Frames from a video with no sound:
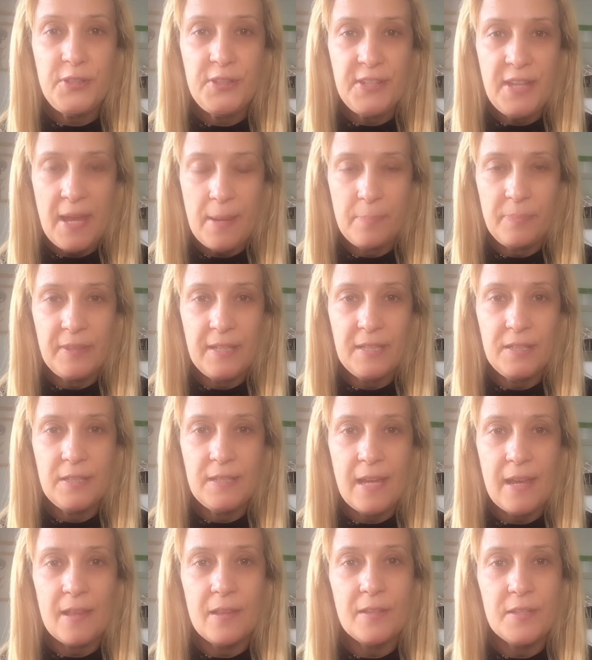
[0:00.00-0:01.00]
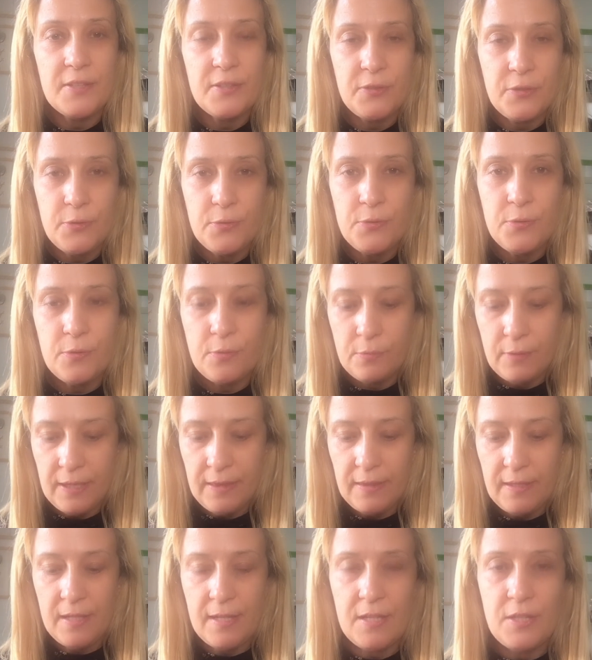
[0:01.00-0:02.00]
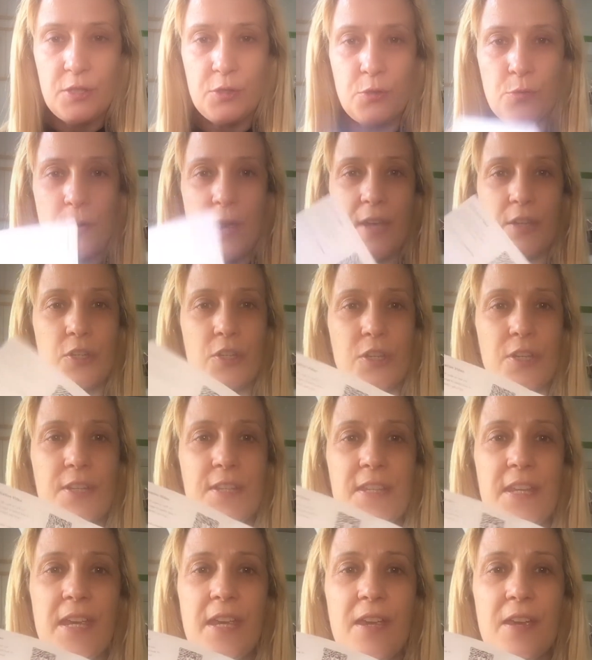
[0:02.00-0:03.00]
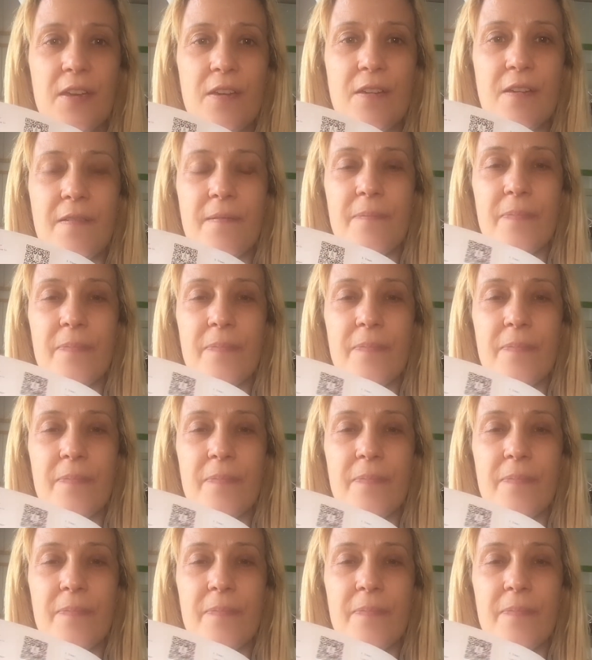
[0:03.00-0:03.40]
step they tell us to do in the instructions here